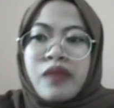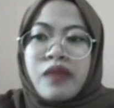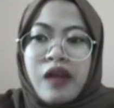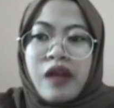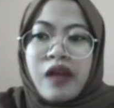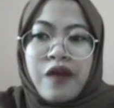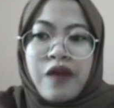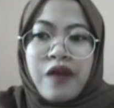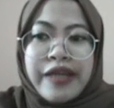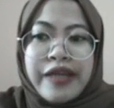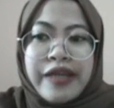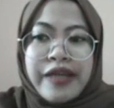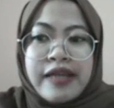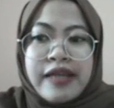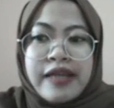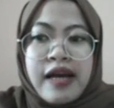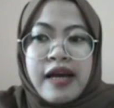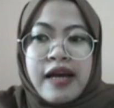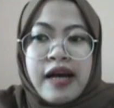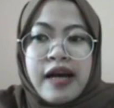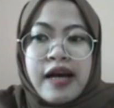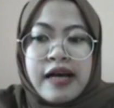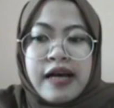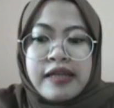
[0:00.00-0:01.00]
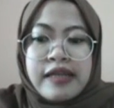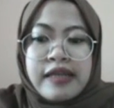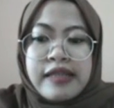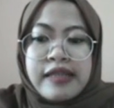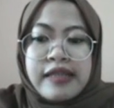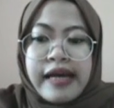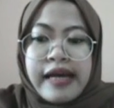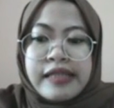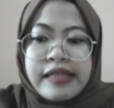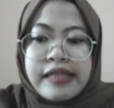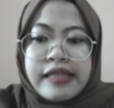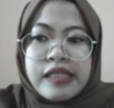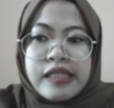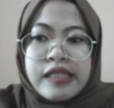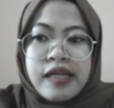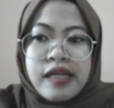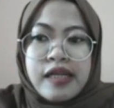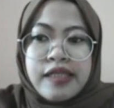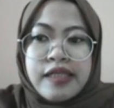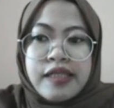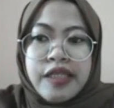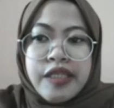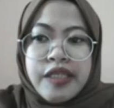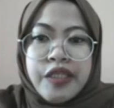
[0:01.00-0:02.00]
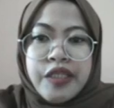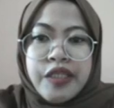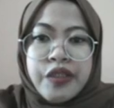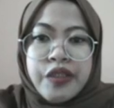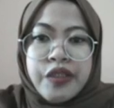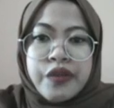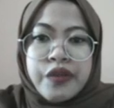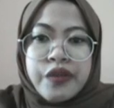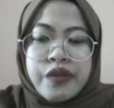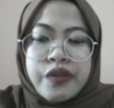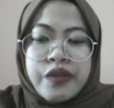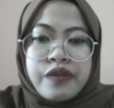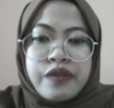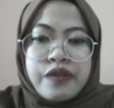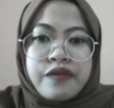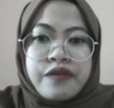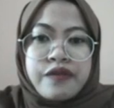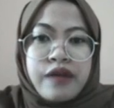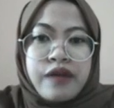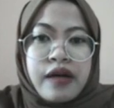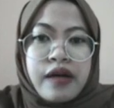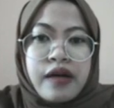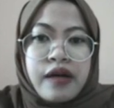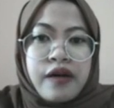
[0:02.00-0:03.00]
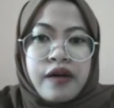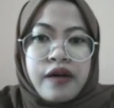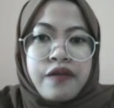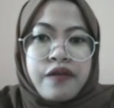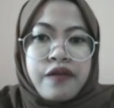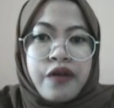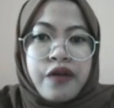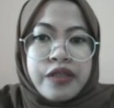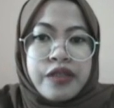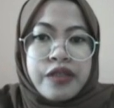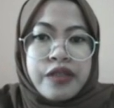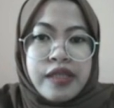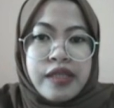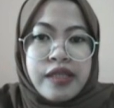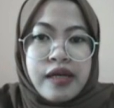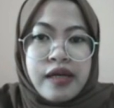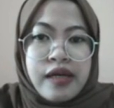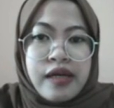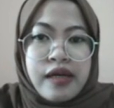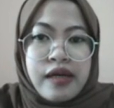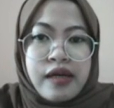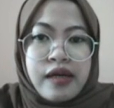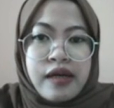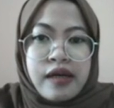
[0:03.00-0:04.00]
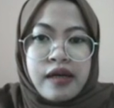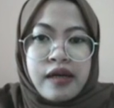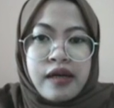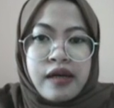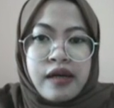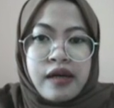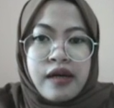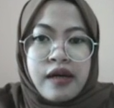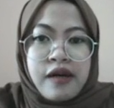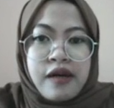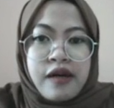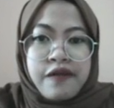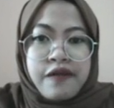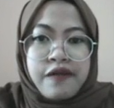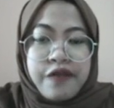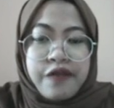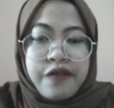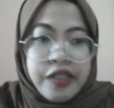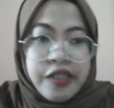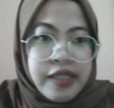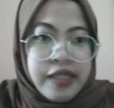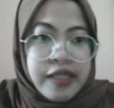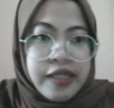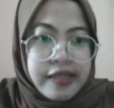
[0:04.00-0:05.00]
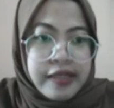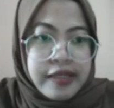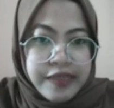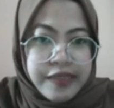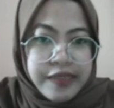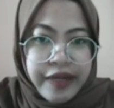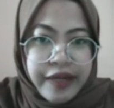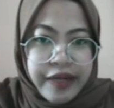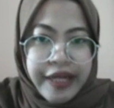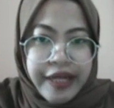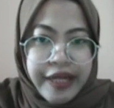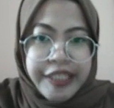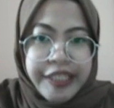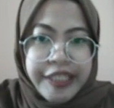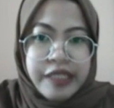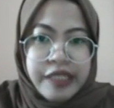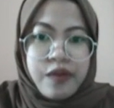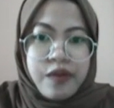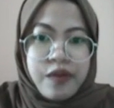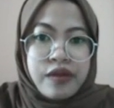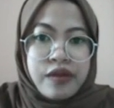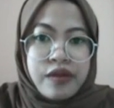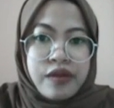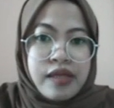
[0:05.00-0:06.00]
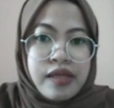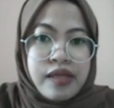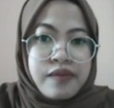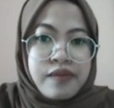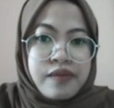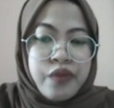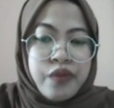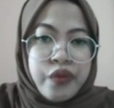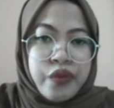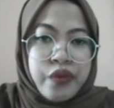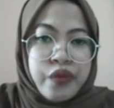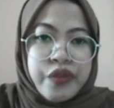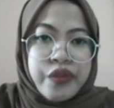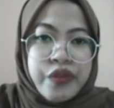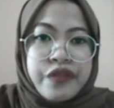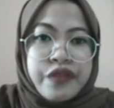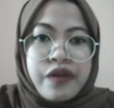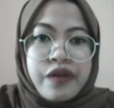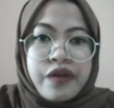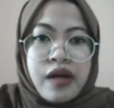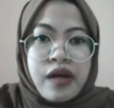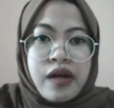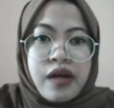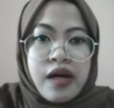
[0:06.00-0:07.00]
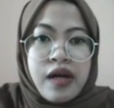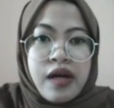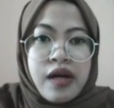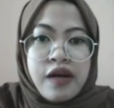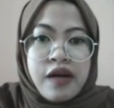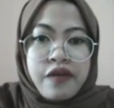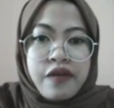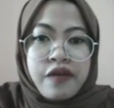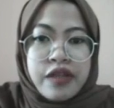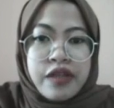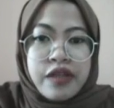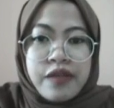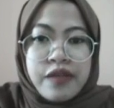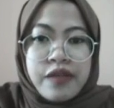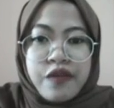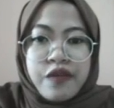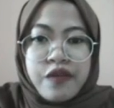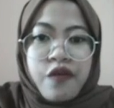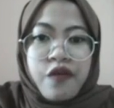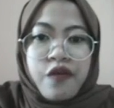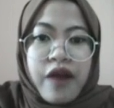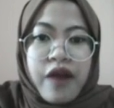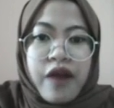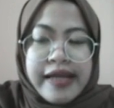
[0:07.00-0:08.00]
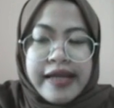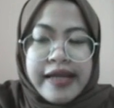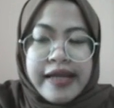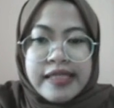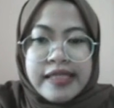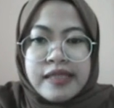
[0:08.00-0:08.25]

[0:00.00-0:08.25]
Alright, let's continue for the further explanation about the move. For the move 1,